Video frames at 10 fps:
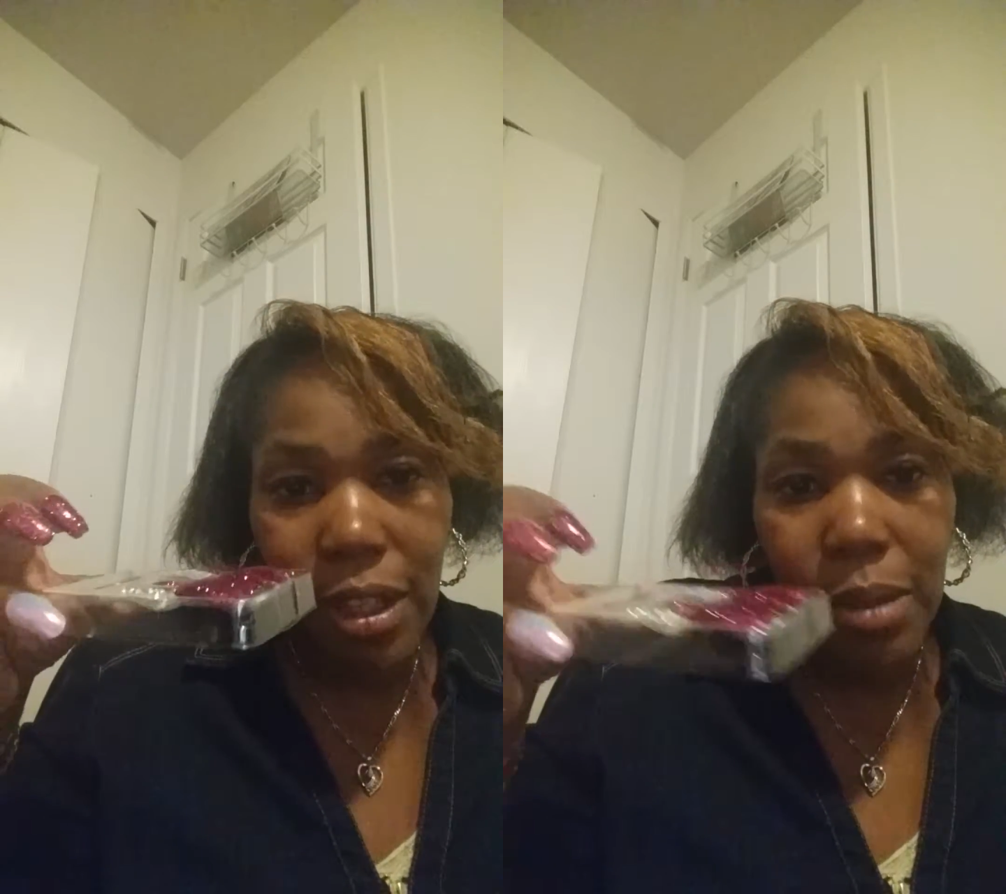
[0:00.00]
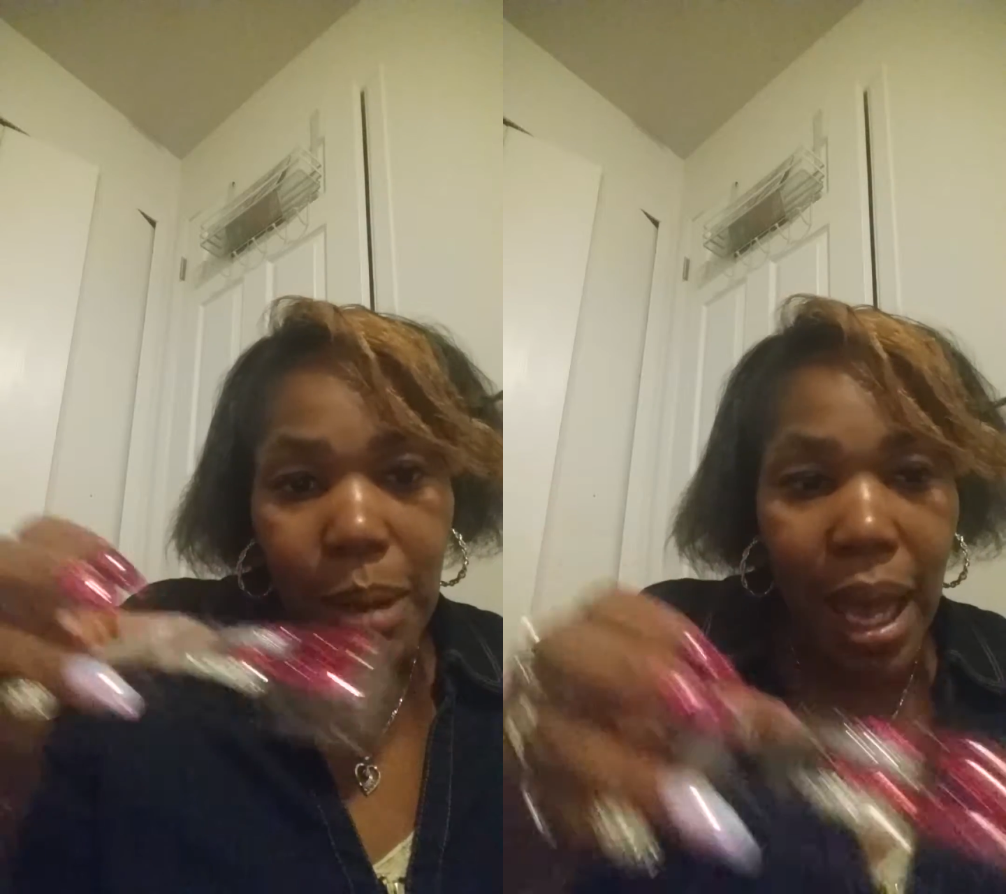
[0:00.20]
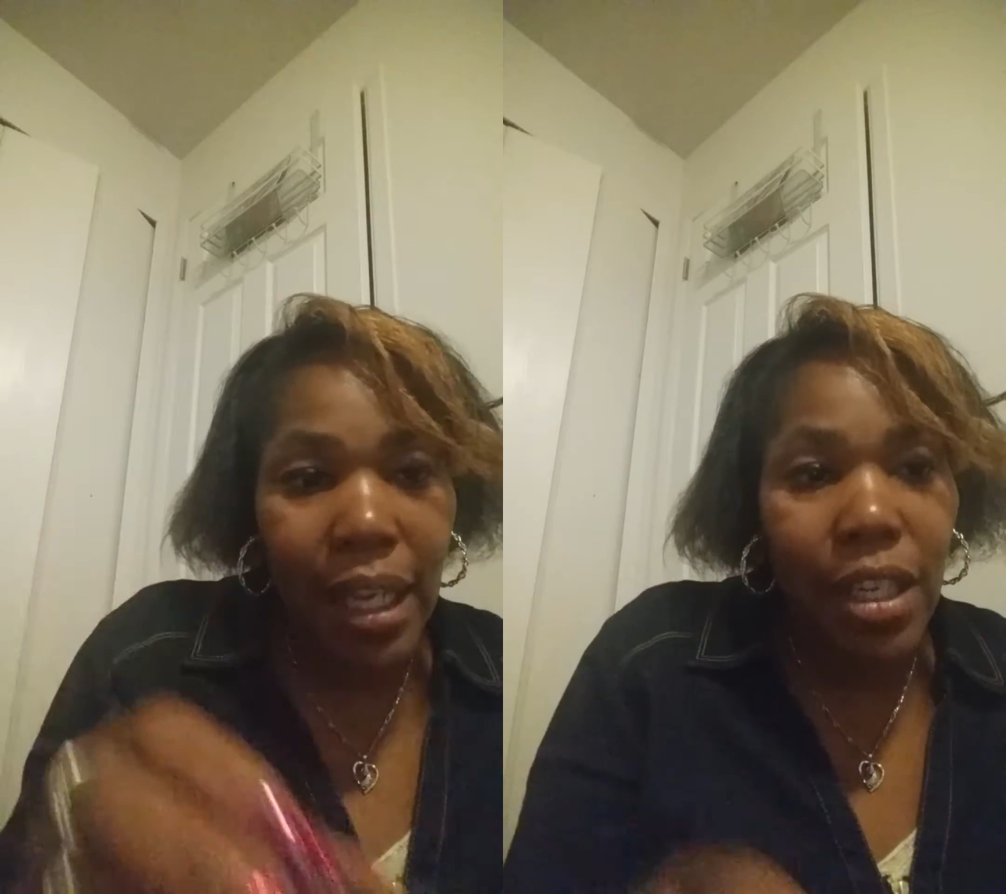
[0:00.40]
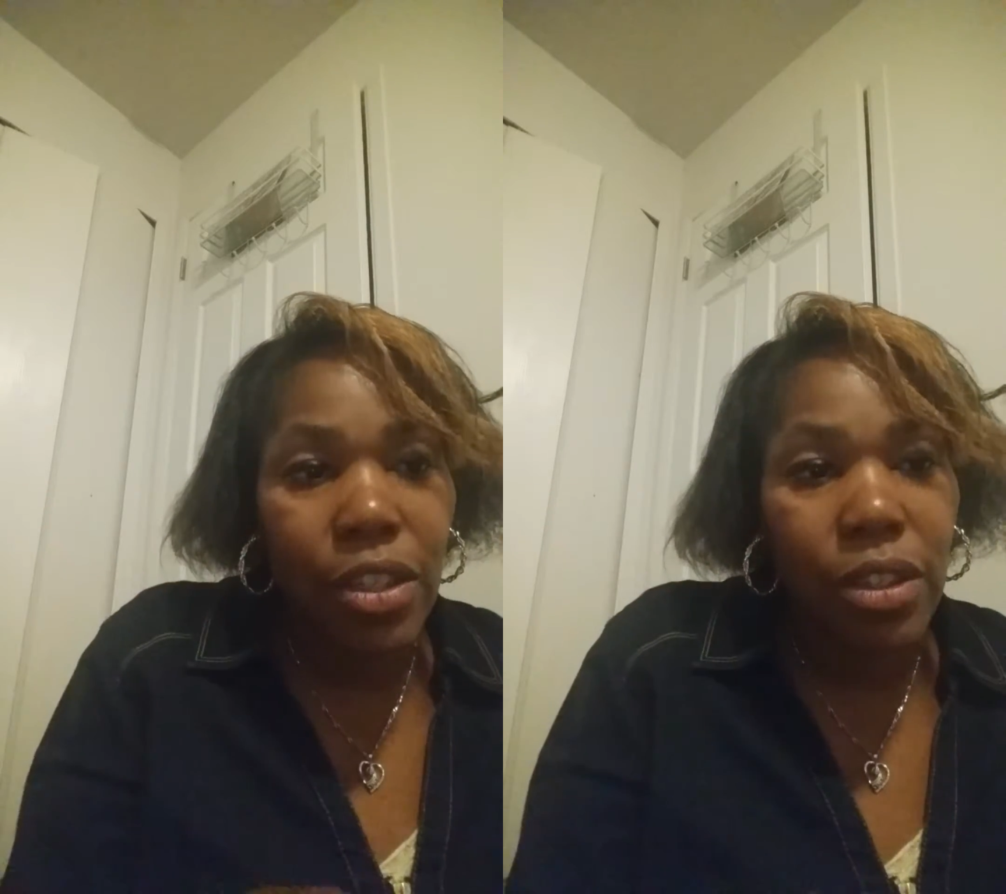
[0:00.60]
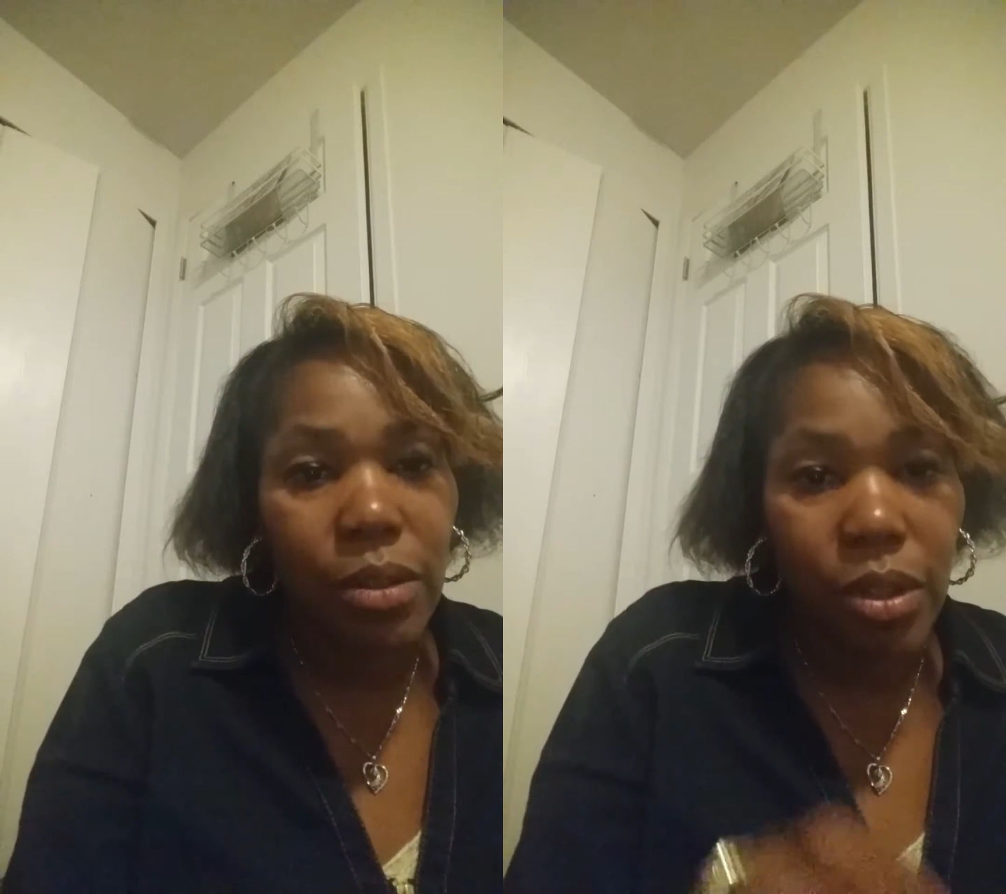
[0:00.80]
this package,
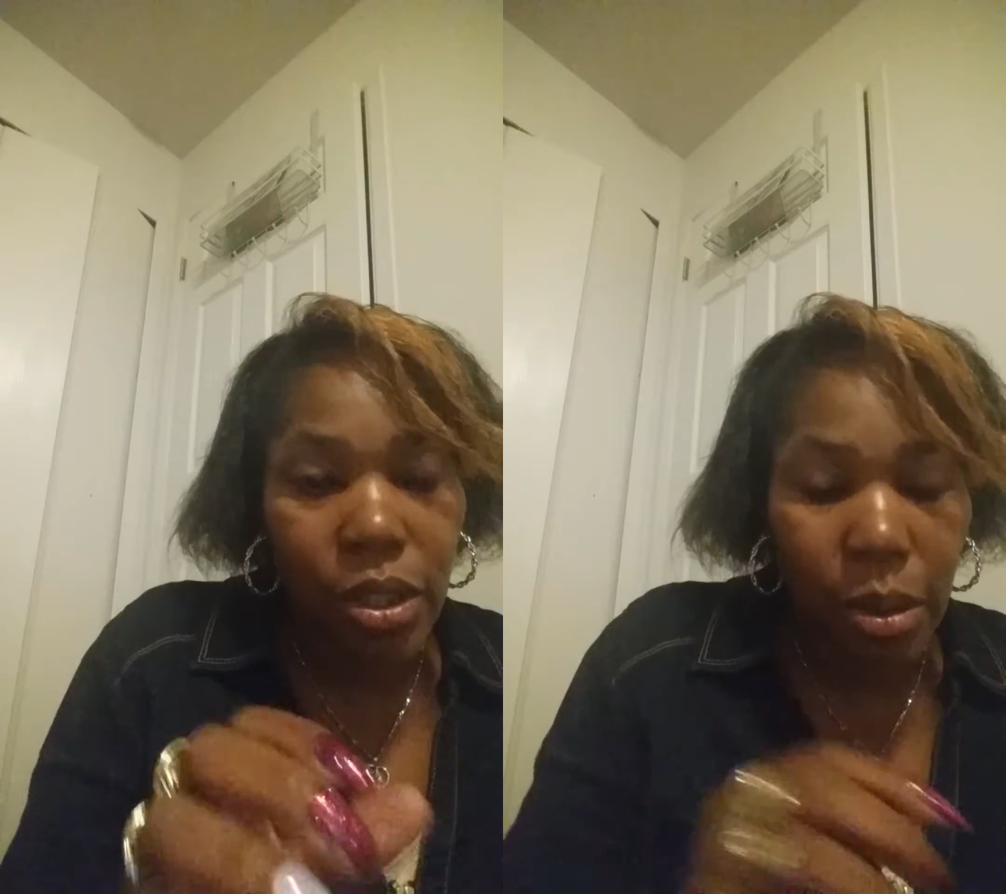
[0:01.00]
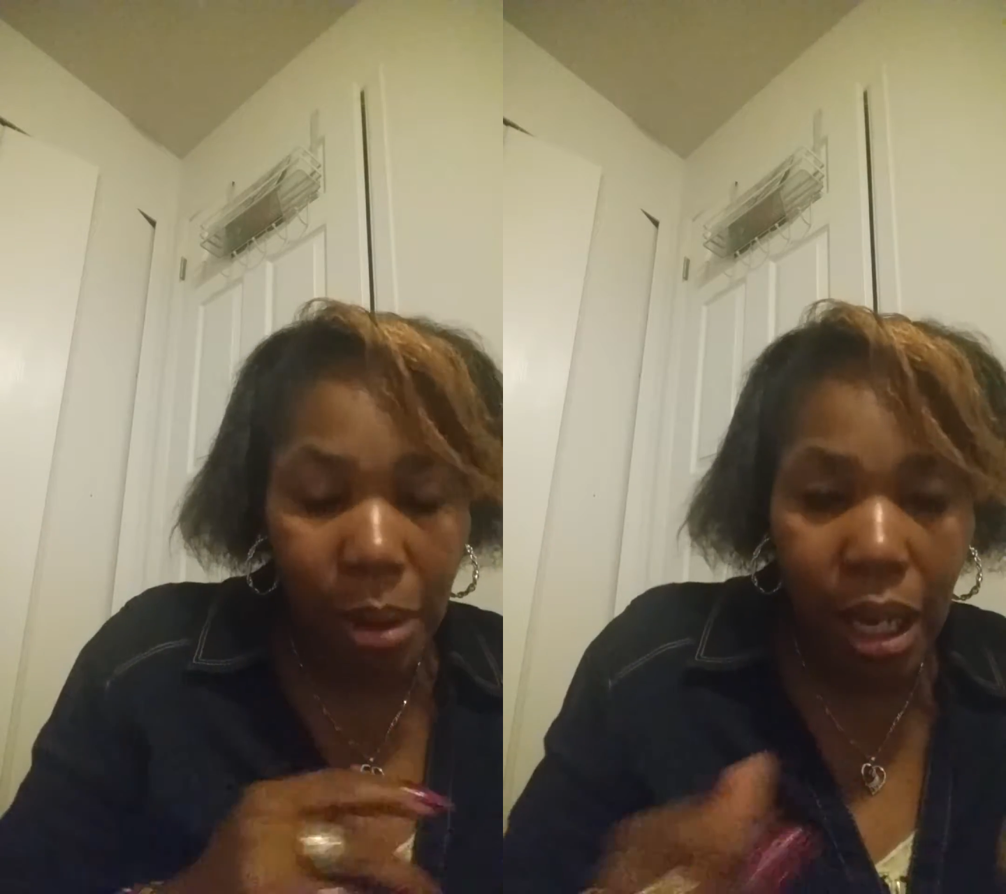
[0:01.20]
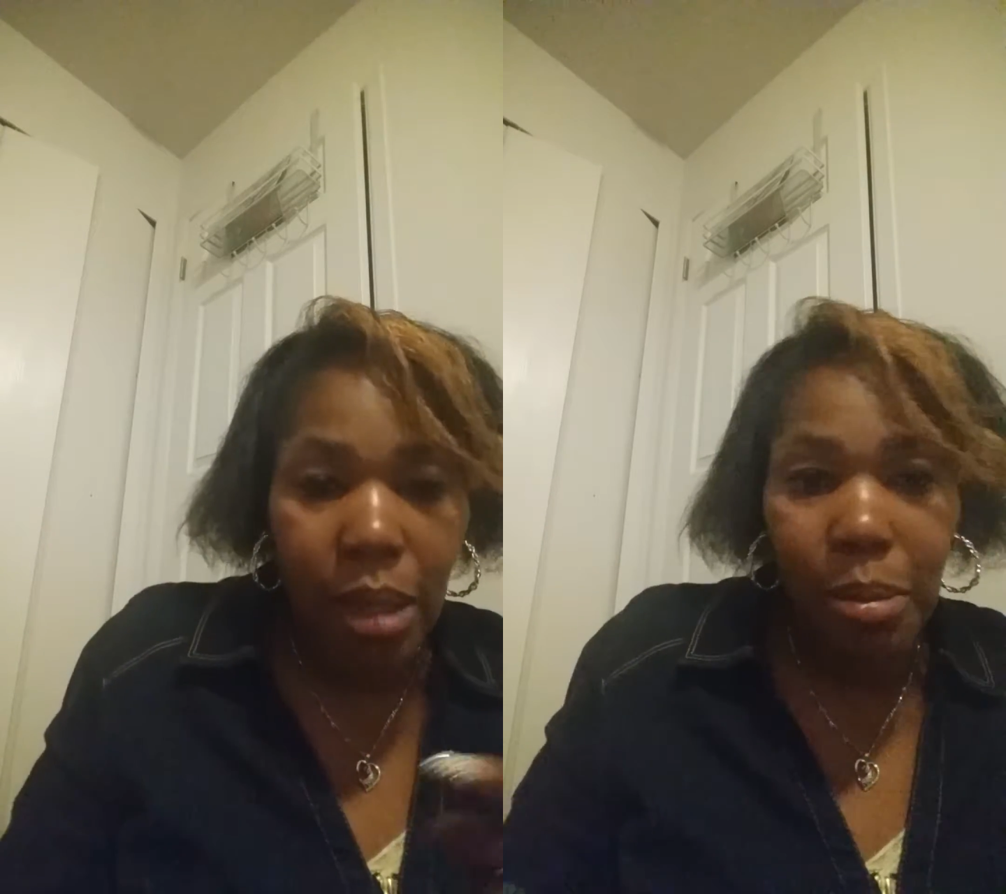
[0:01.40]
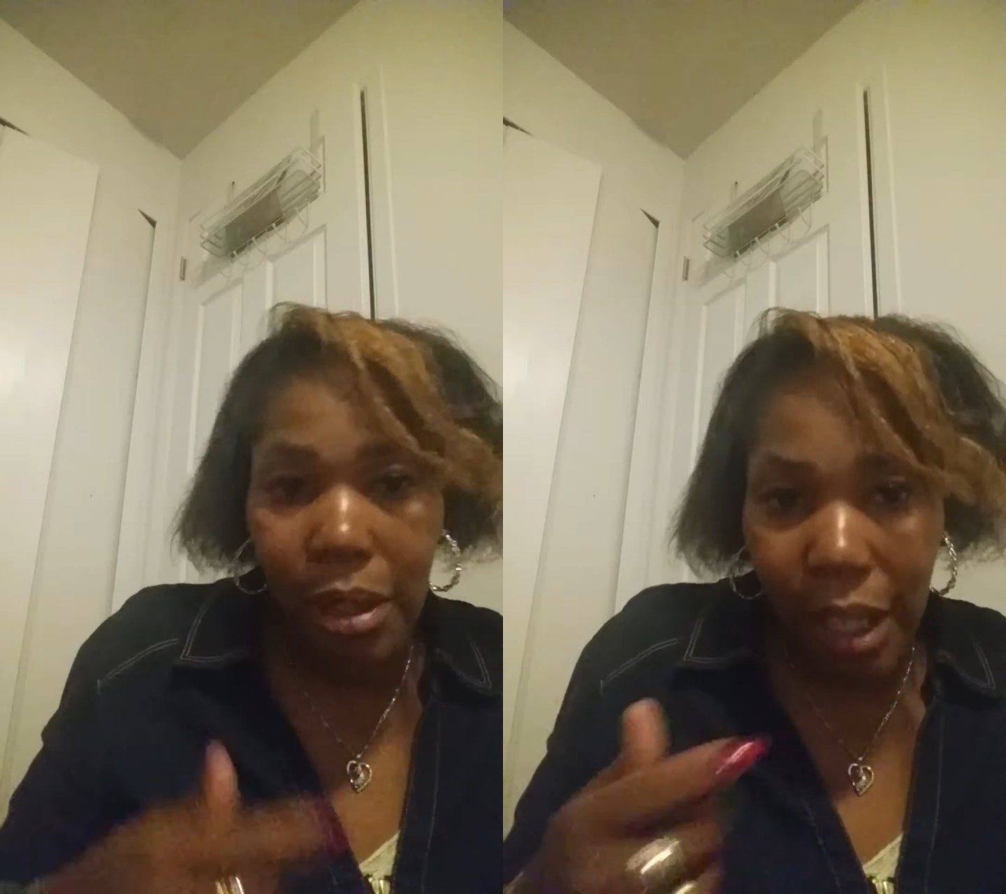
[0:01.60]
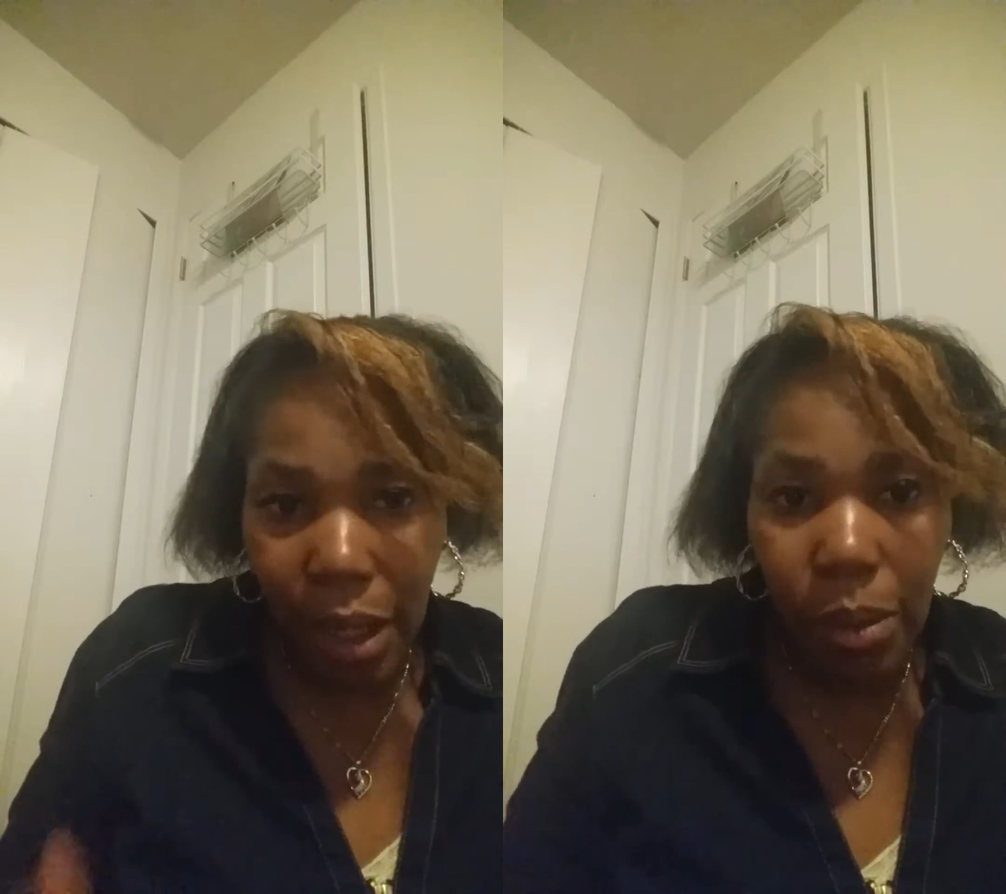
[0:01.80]
so I'm kind of playing